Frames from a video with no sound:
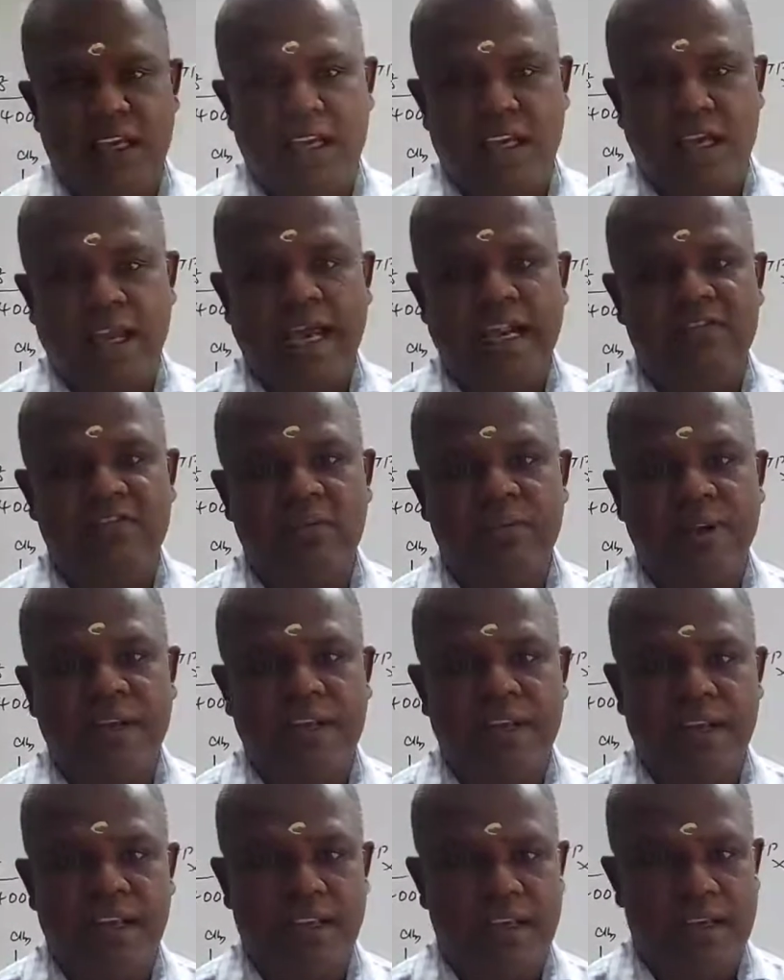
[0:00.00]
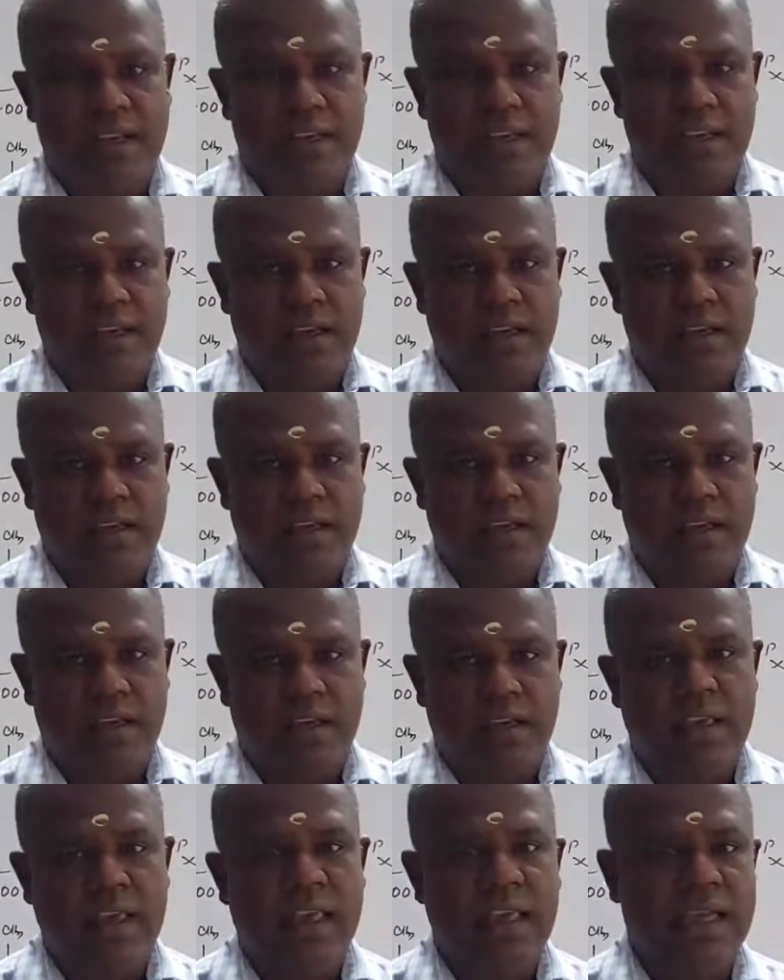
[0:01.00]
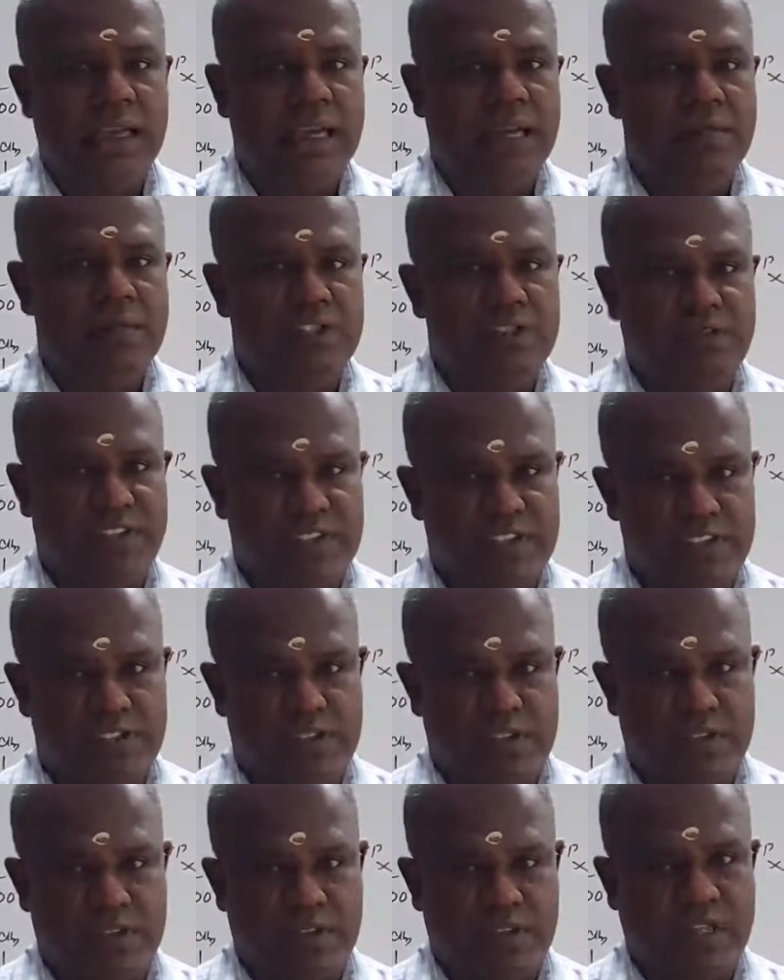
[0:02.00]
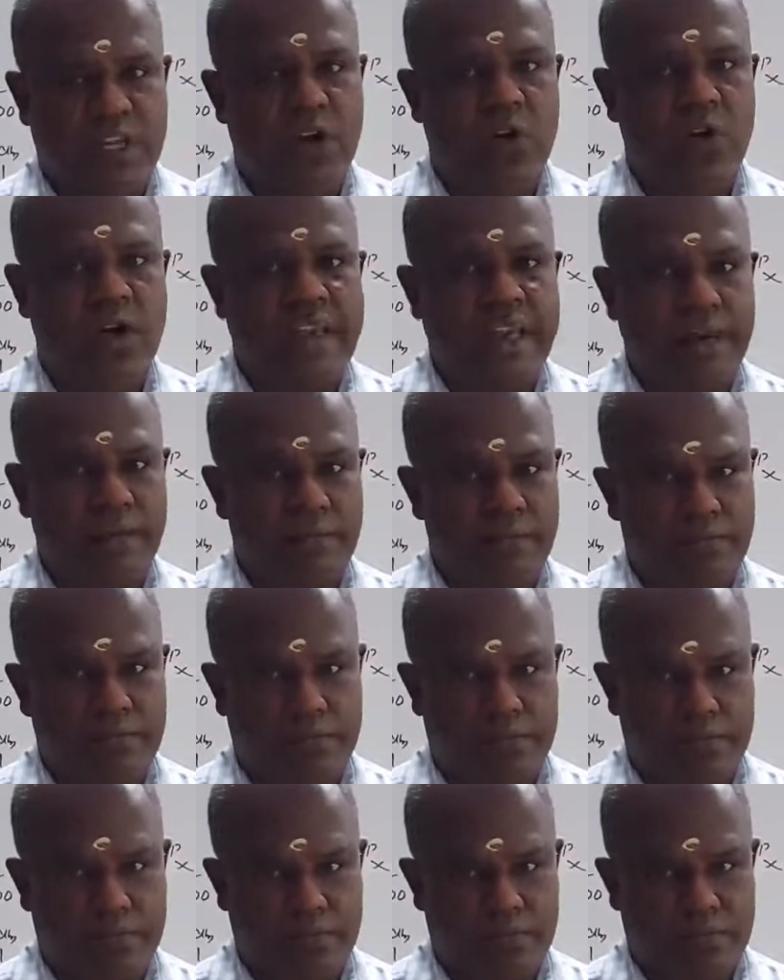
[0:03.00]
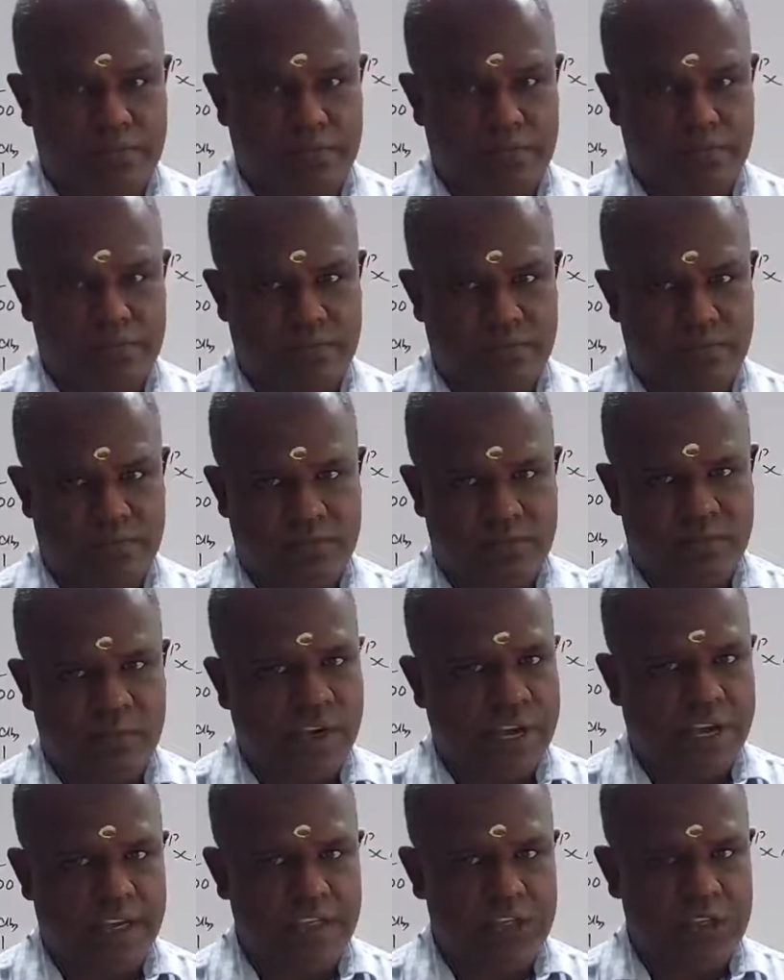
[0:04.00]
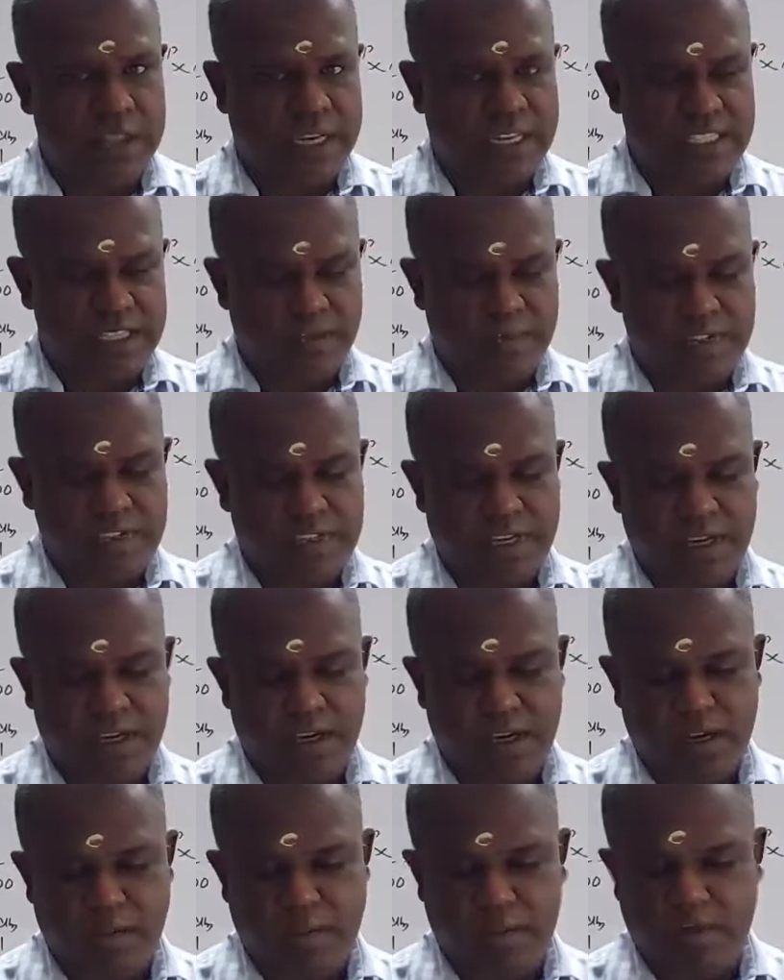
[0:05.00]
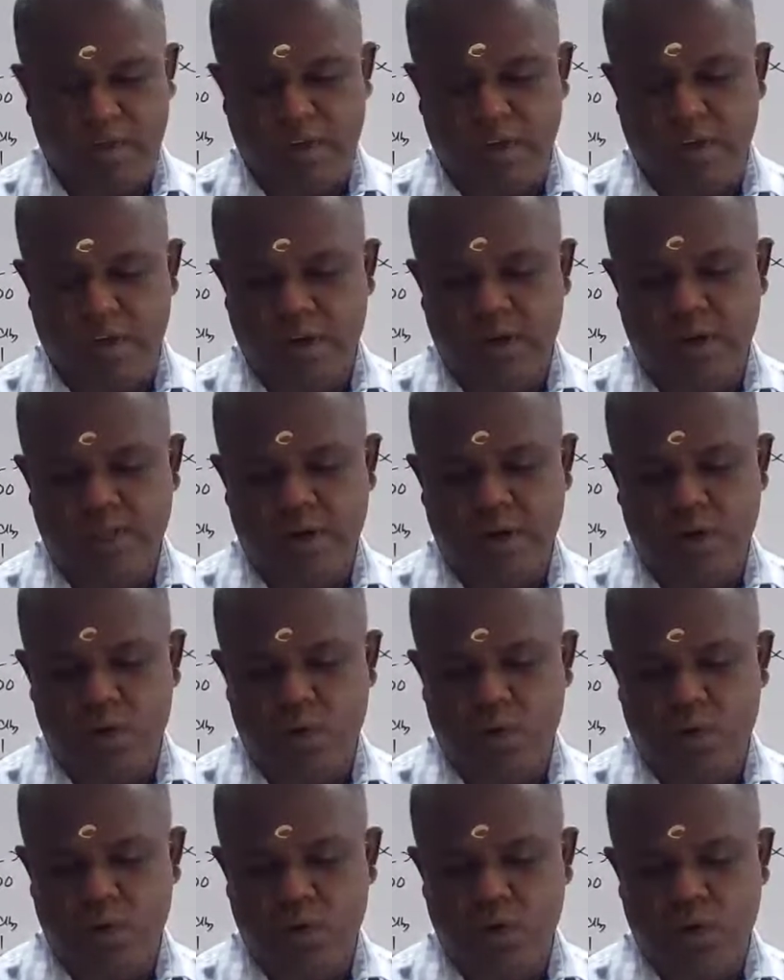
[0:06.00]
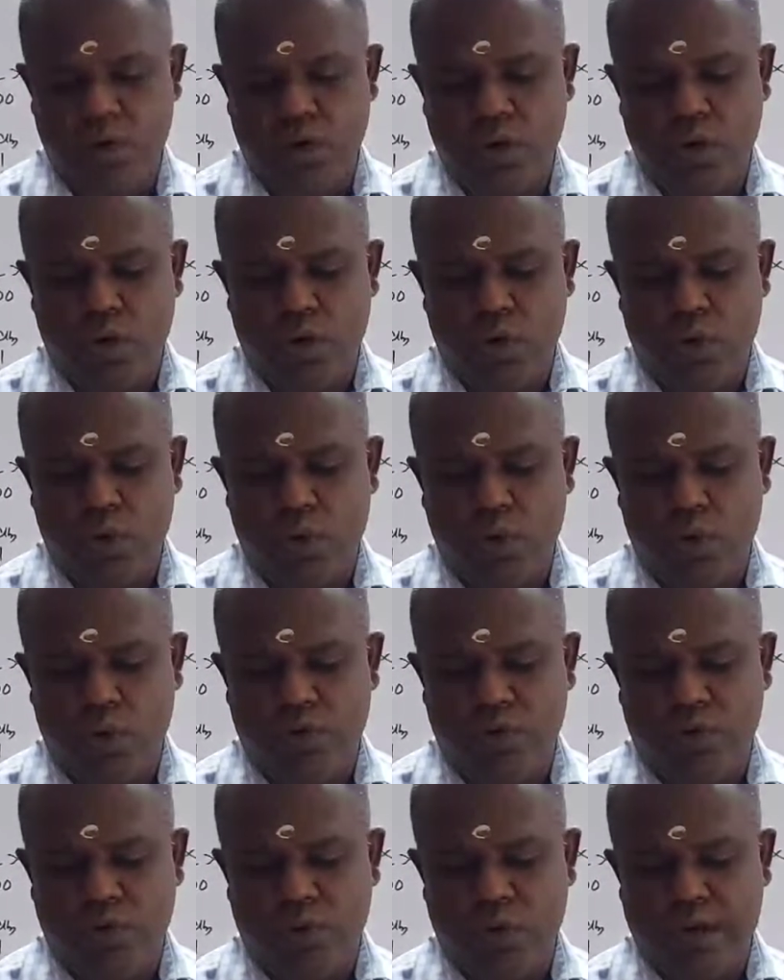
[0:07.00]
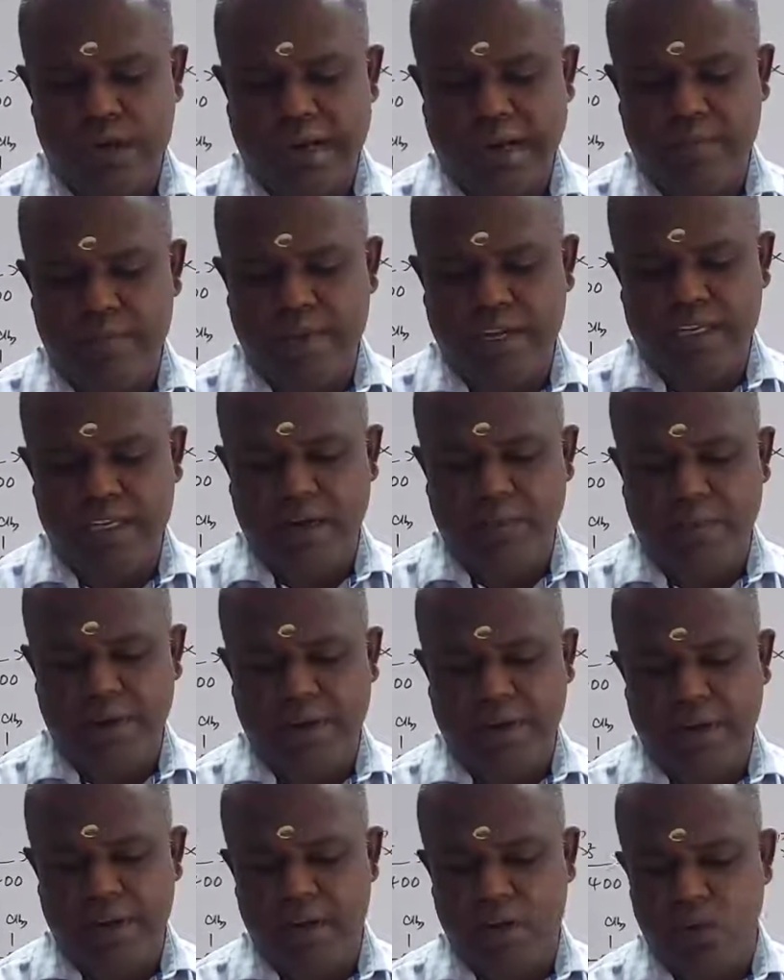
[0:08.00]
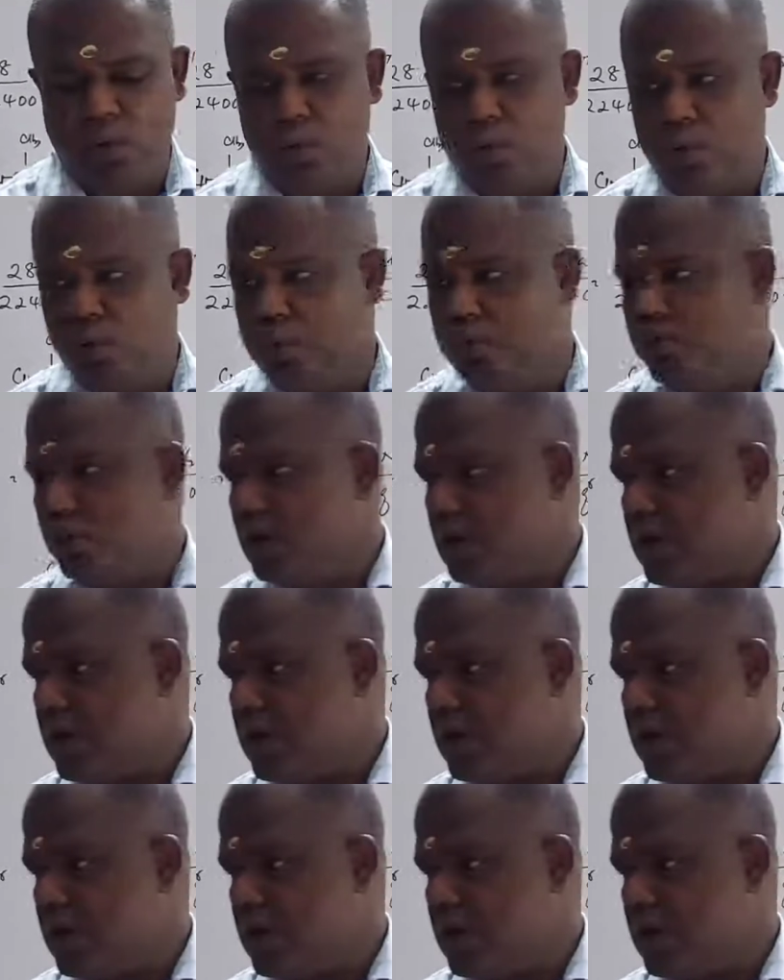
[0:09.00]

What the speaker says: alphabetically E comes first, then only M. Okay, so that is a mistake, number 1. Number 2, 2,2,4 trimethyl pentane, 2,2,4